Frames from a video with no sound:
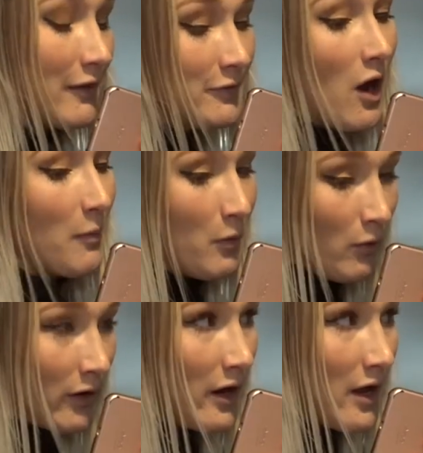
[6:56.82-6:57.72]
if not
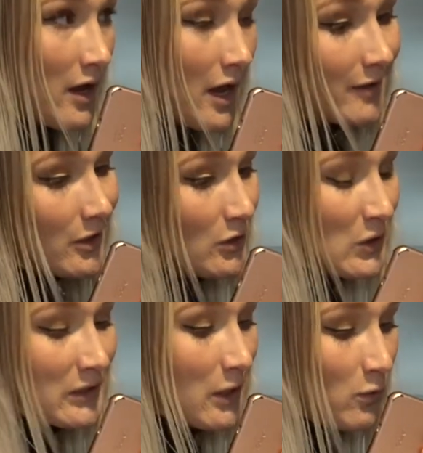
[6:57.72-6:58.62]
more, and then you
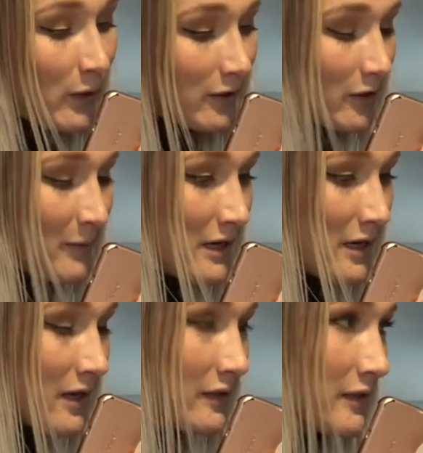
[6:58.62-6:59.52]
just sell quicker
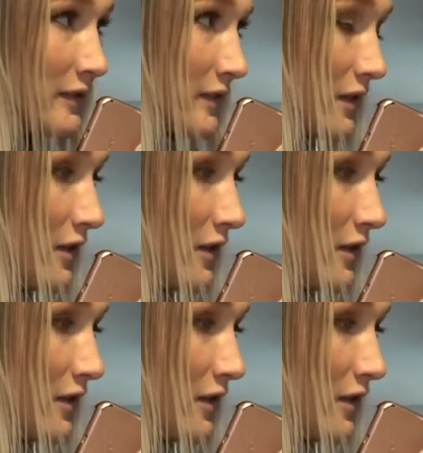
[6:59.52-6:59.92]
because,